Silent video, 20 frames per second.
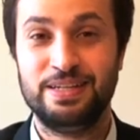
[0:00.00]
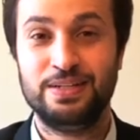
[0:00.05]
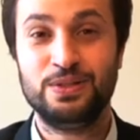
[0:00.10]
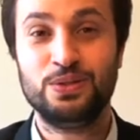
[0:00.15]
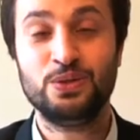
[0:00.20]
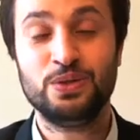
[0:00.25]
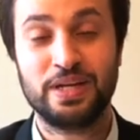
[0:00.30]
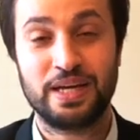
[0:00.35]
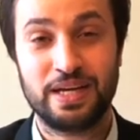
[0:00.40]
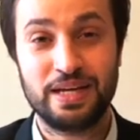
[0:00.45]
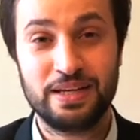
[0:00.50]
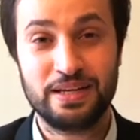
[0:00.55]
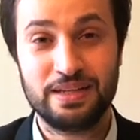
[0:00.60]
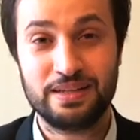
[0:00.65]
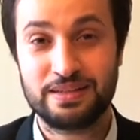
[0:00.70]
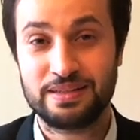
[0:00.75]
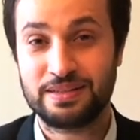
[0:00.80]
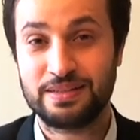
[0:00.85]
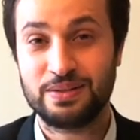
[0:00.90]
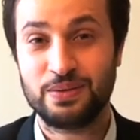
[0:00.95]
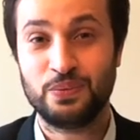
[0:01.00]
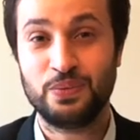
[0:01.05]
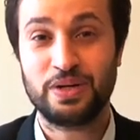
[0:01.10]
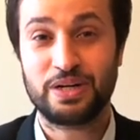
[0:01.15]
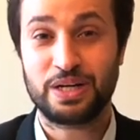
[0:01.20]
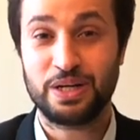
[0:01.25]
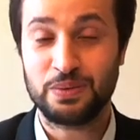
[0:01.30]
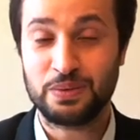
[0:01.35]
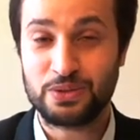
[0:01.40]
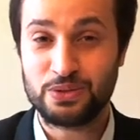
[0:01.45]
Today we're
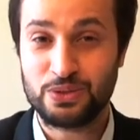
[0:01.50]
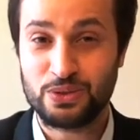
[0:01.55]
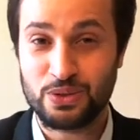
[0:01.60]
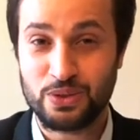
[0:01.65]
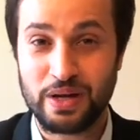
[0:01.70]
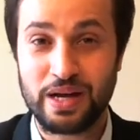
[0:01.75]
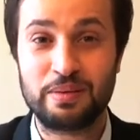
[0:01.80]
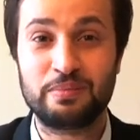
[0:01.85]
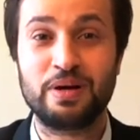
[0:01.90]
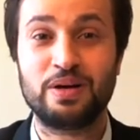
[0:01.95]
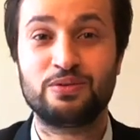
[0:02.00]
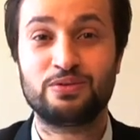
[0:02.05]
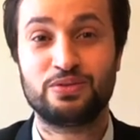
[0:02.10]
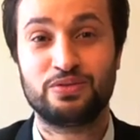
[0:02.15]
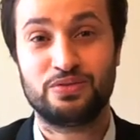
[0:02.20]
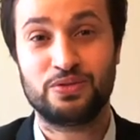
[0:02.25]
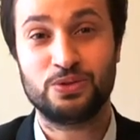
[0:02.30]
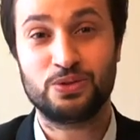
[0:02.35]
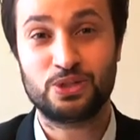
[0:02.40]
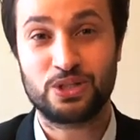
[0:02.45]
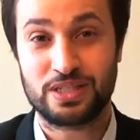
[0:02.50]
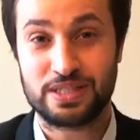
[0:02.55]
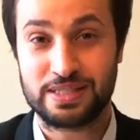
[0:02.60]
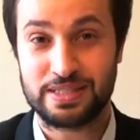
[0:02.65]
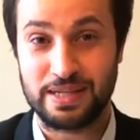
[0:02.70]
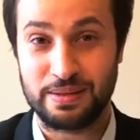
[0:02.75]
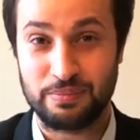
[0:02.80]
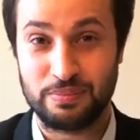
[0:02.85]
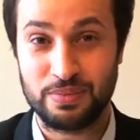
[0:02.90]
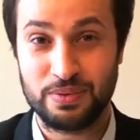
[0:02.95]
going to talk about future
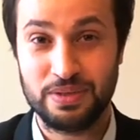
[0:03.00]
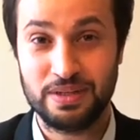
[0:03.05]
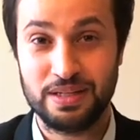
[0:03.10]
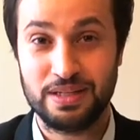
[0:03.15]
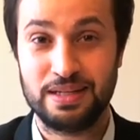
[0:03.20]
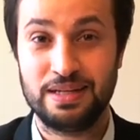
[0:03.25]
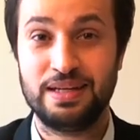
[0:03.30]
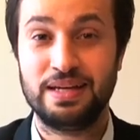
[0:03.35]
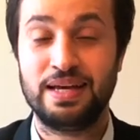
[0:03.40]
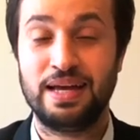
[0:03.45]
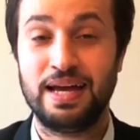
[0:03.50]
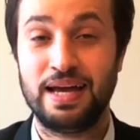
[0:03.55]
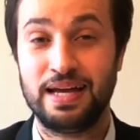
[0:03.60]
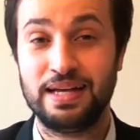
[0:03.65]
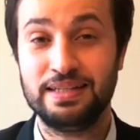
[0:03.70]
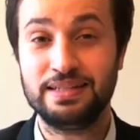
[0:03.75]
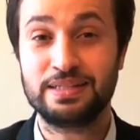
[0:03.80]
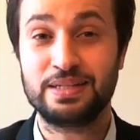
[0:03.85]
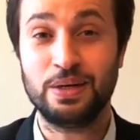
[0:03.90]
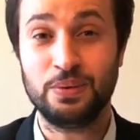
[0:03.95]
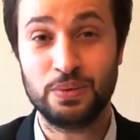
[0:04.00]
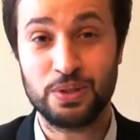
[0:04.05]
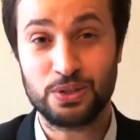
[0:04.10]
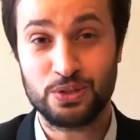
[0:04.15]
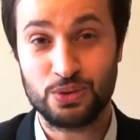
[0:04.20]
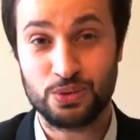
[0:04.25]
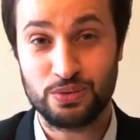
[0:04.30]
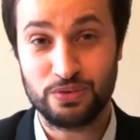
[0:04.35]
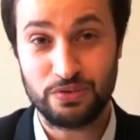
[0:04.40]
simple and going to